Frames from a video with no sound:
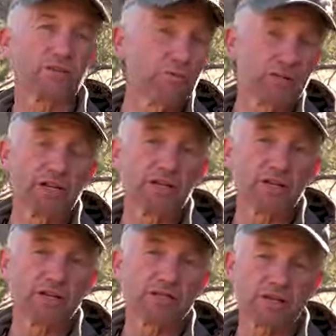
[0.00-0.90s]
Hopefully you
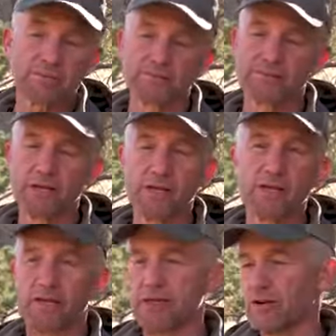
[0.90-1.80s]
learn something,
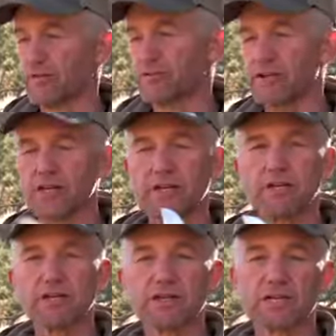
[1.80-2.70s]
and hopefully
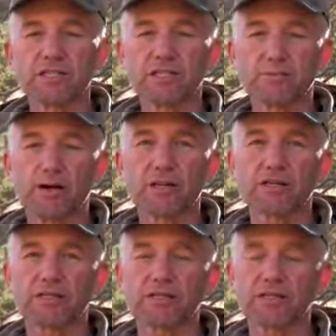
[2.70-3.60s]
you look at these
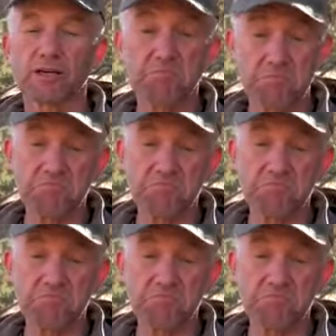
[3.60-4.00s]
products and you say,